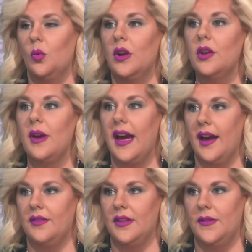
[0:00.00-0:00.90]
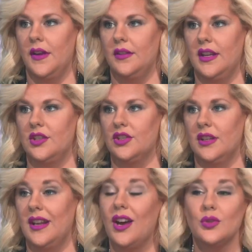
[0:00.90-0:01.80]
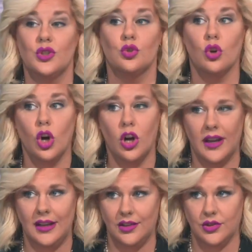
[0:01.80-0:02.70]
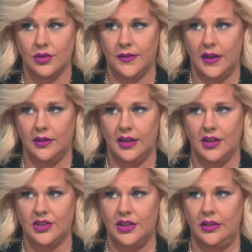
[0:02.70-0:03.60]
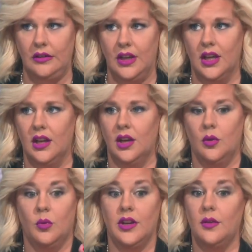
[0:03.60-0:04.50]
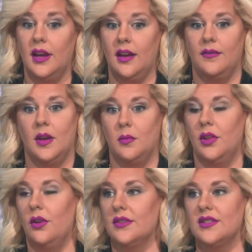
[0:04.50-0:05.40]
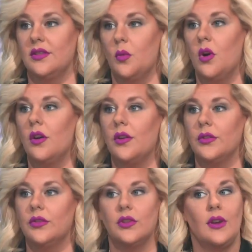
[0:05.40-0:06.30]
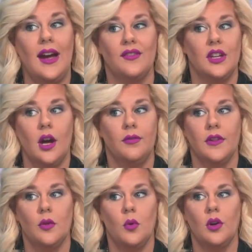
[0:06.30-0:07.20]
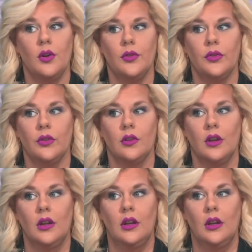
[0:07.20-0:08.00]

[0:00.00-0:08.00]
What do you have in the foundation? How strong is your foundation? What do you have that belongs in the walls? Do you have enough in the walls?